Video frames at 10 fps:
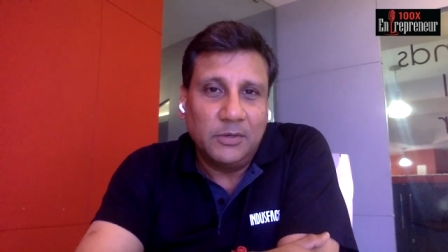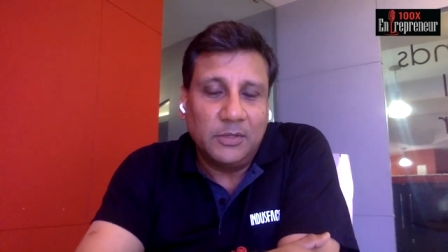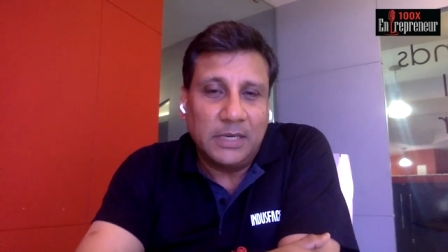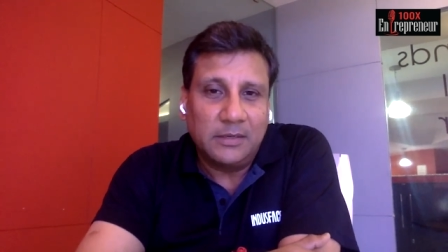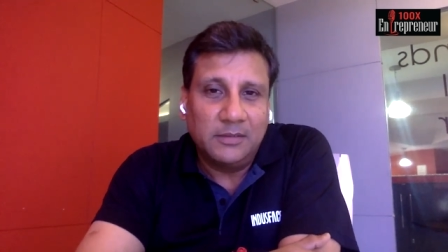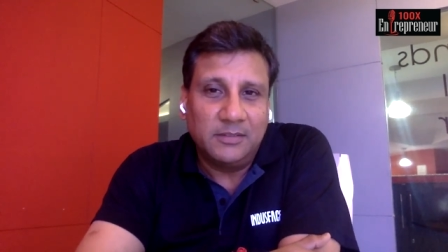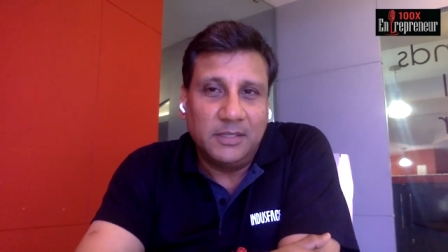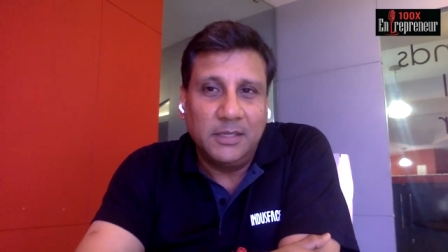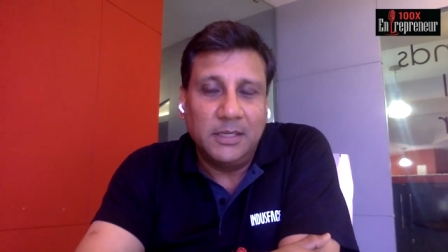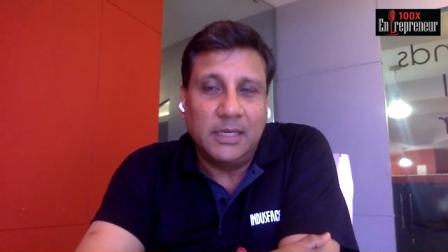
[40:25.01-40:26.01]
you know, that
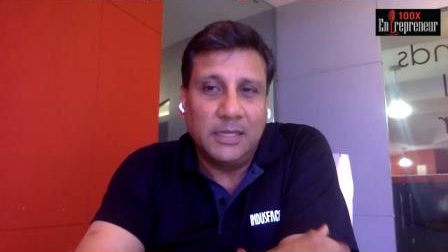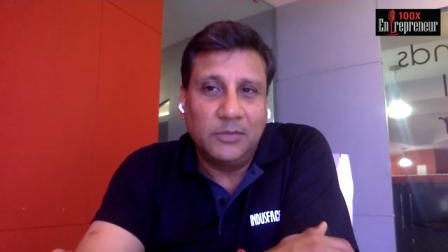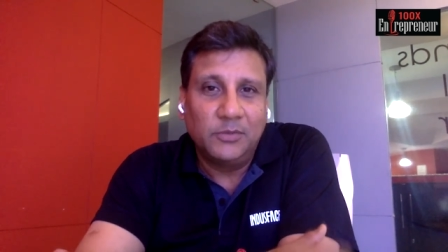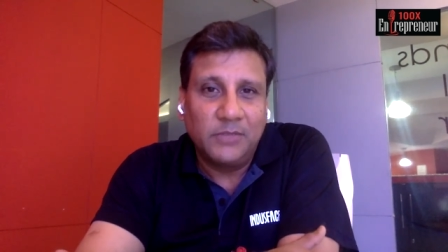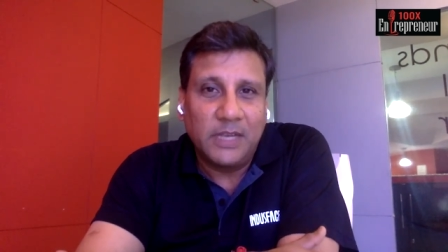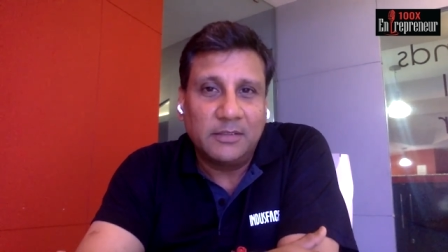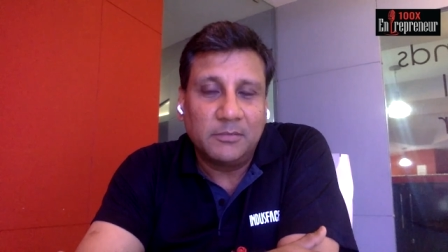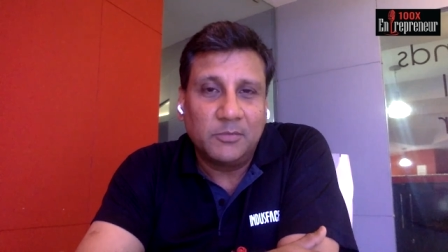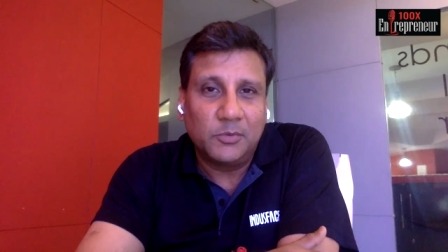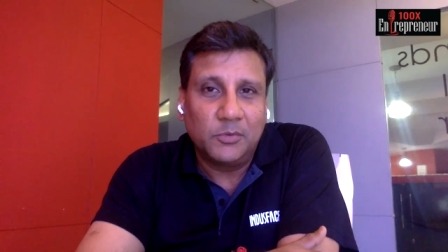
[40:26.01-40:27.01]
zeal and
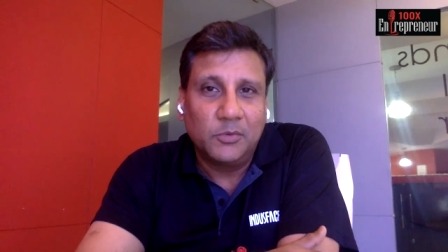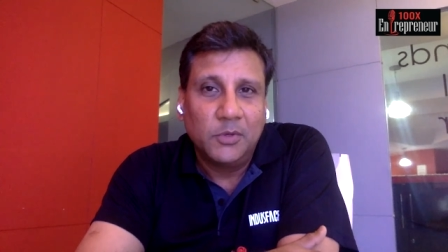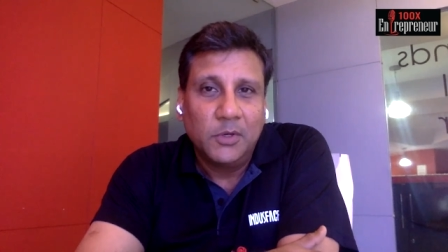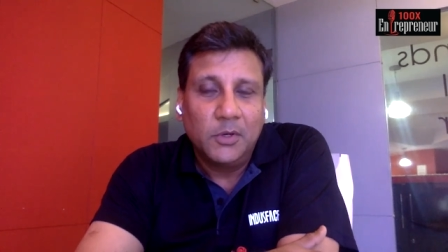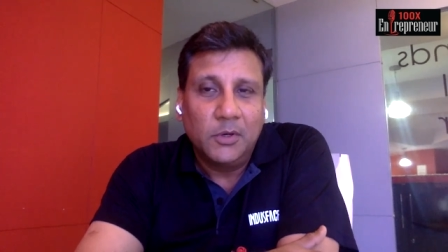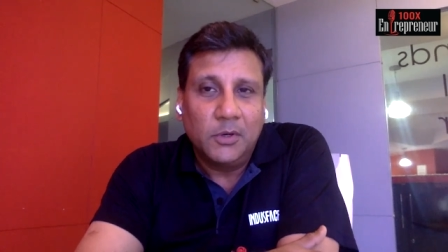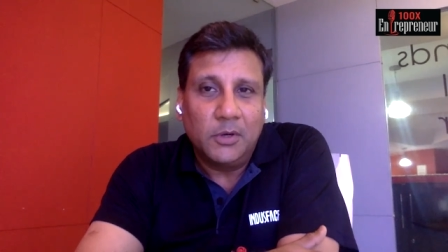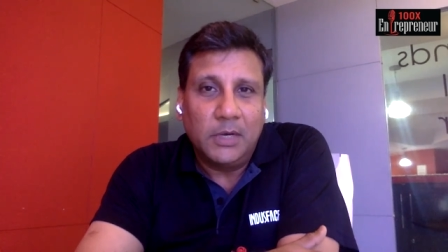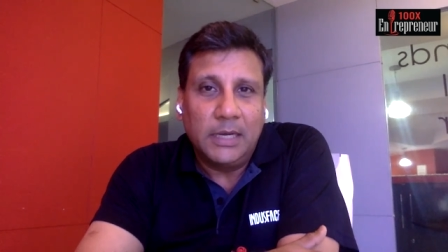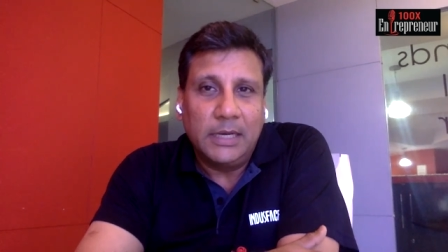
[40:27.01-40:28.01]
enthusiasm to
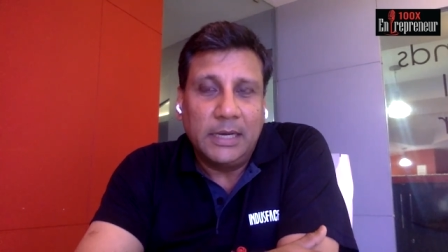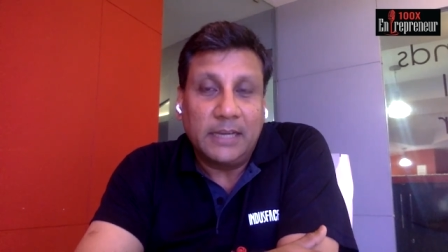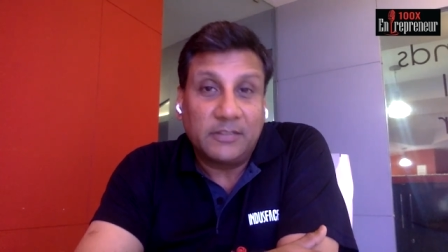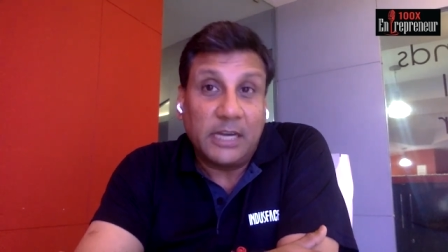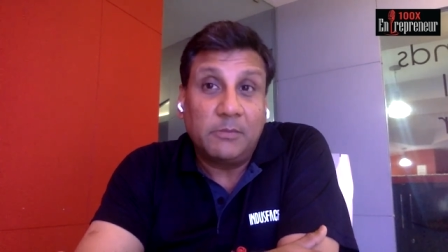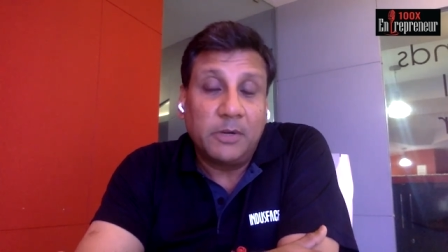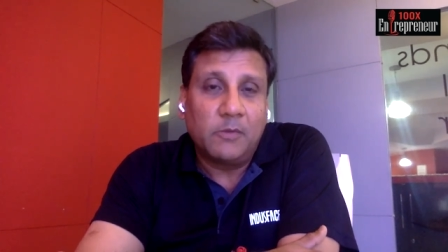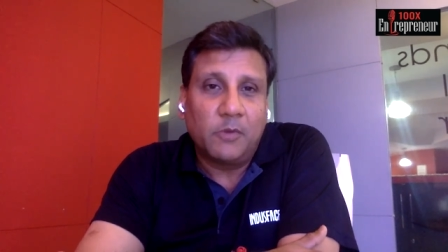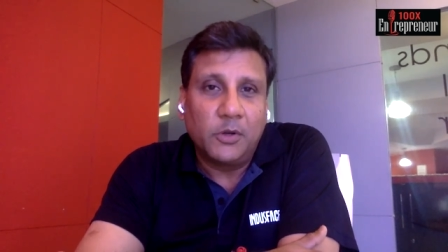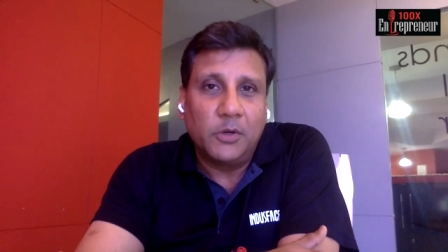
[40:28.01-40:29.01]
and
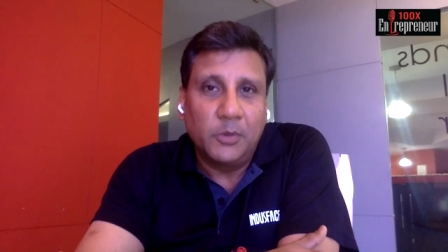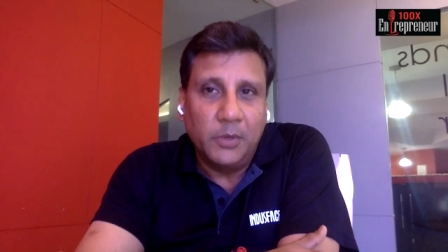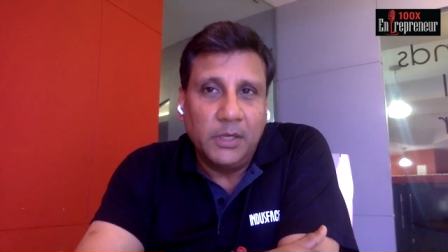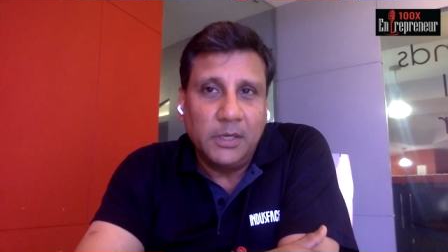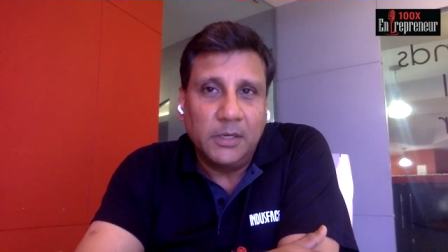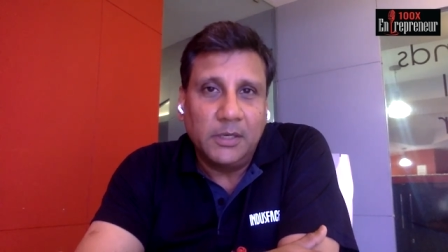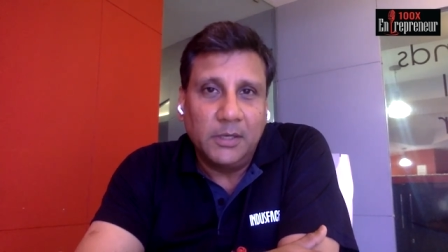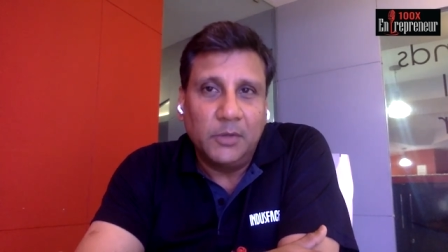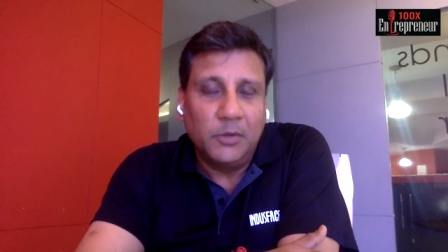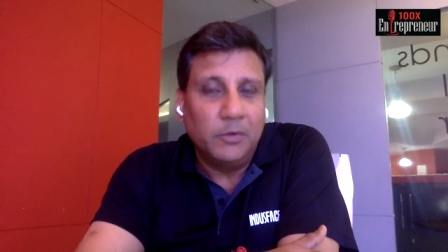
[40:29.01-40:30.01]
excitement of what you're doing,
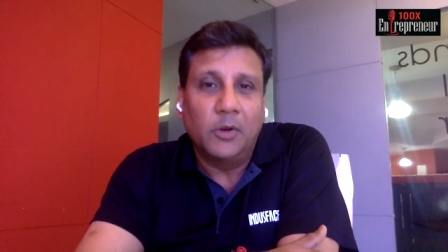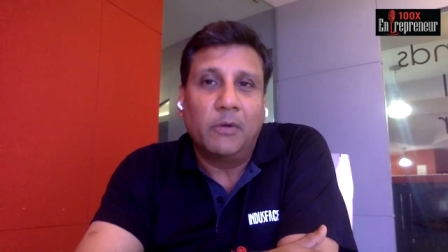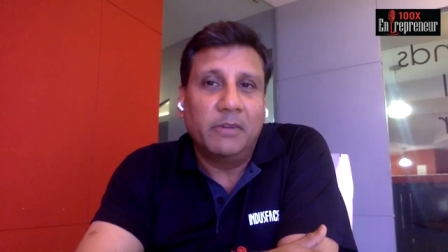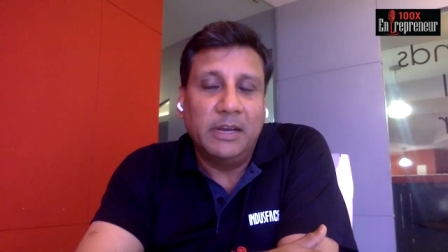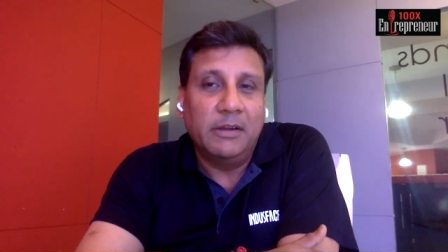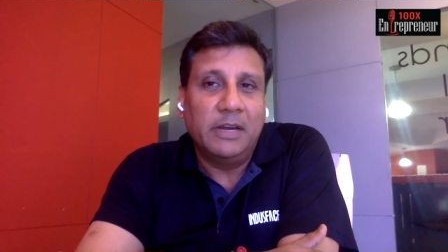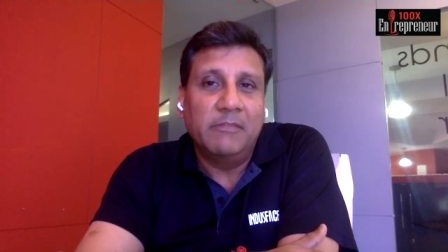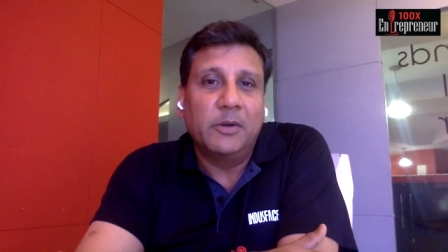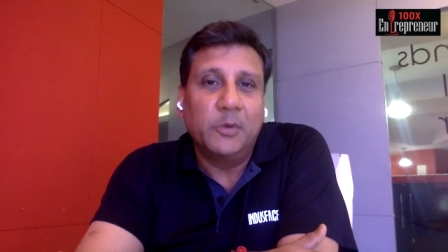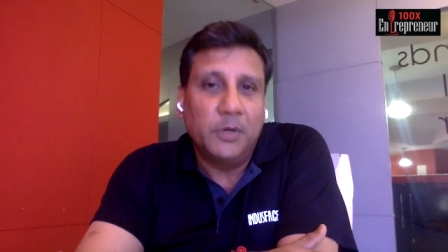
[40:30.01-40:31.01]
you know, you'll
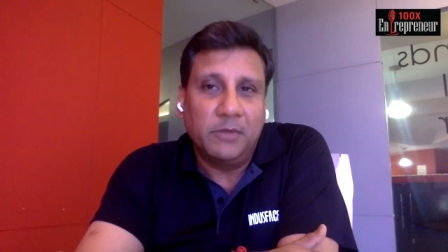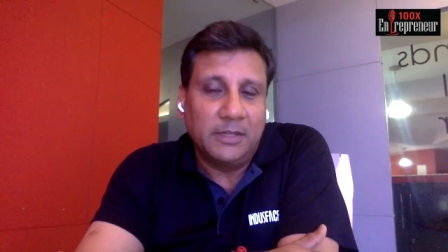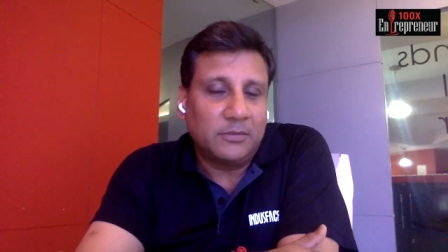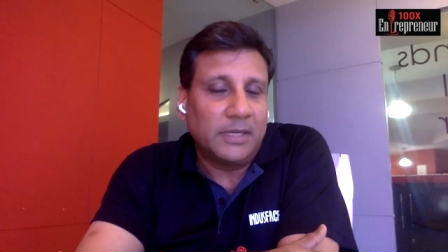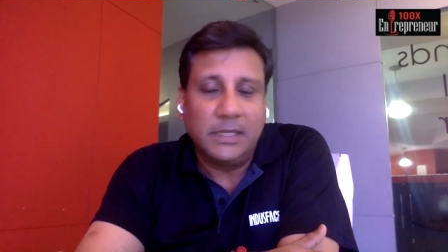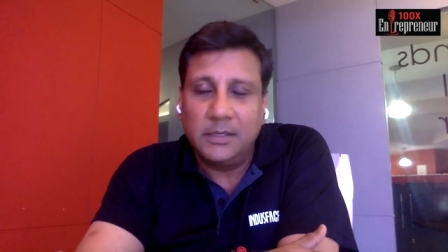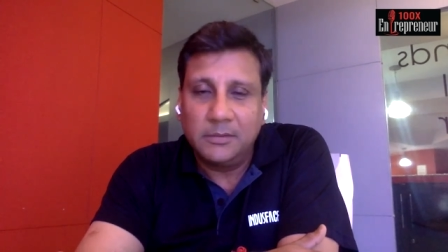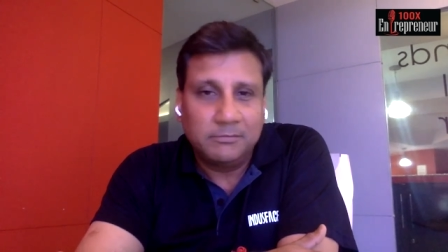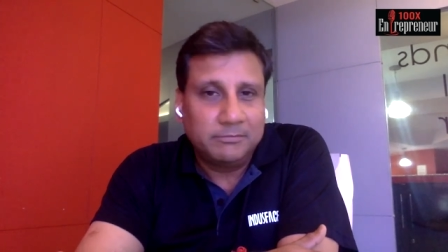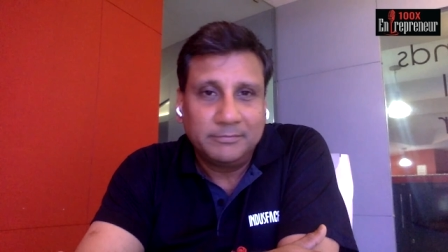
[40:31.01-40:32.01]
never do it well. So I
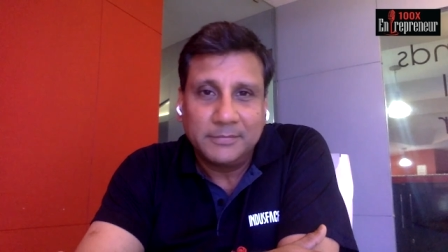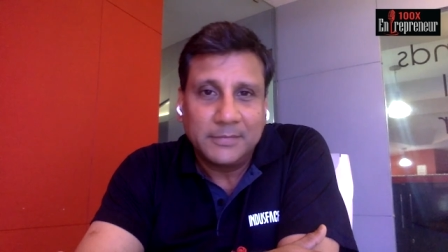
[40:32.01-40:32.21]
think